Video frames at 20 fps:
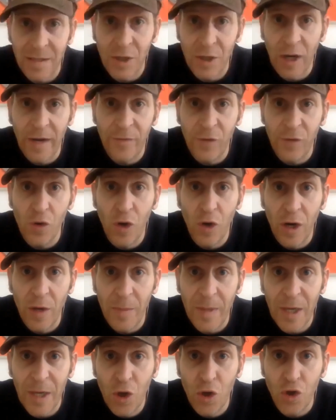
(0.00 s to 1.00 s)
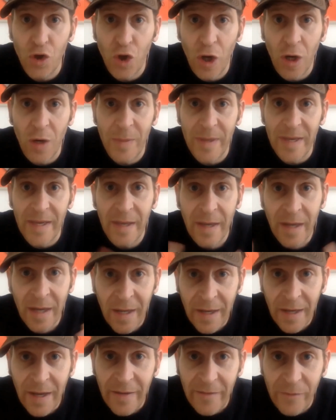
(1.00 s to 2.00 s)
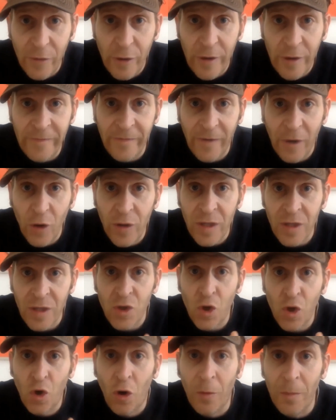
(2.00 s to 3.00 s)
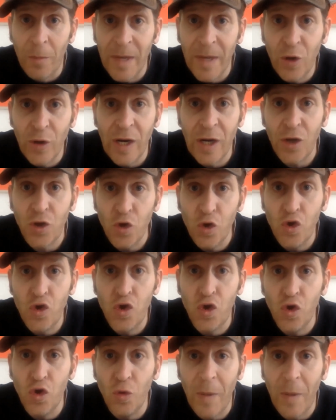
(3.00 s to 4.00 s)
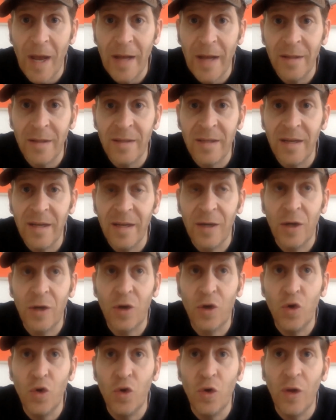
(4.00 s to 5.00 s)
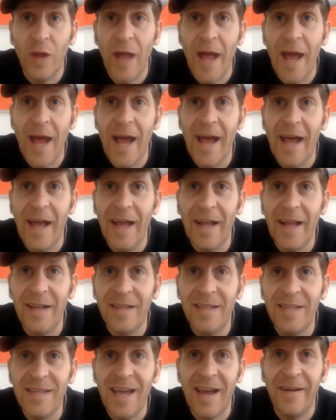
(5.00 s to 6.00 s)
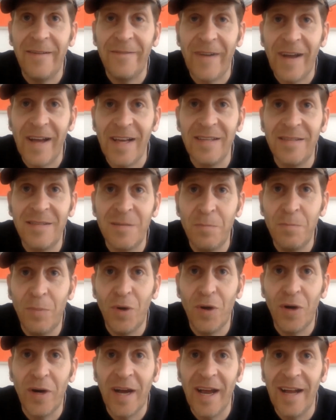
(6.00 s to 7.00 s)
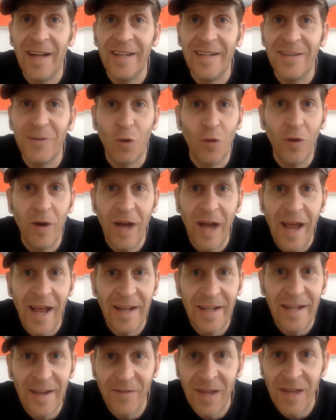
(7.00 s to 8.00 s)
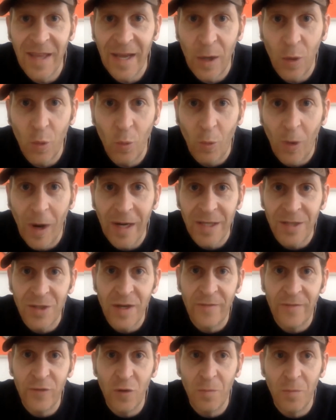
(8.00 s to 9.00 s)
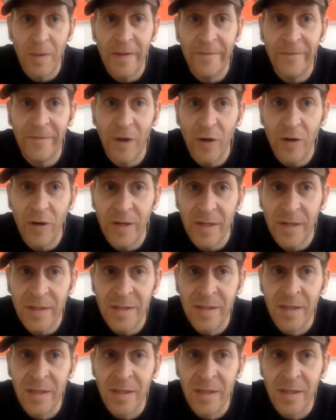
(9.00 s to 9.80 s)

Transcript: You know, if you're going to be good, you've got to be very focused. You can't be good at YouTube and Google Ads and Facebook and and everything at once. You have to be focused.